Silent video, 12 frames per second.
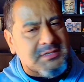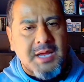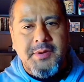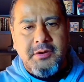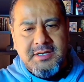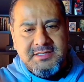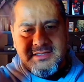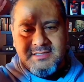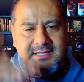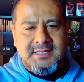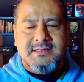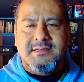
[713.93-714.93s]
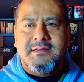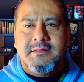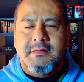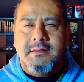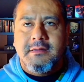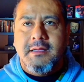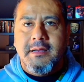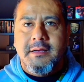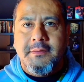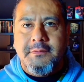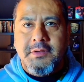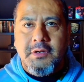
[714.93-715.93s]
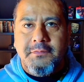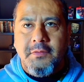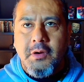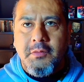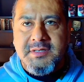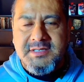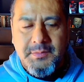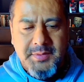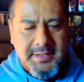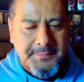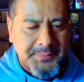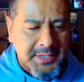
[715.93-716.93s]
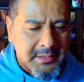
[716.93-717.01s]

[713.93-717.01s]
Tiberius's list, you know, for OSCP.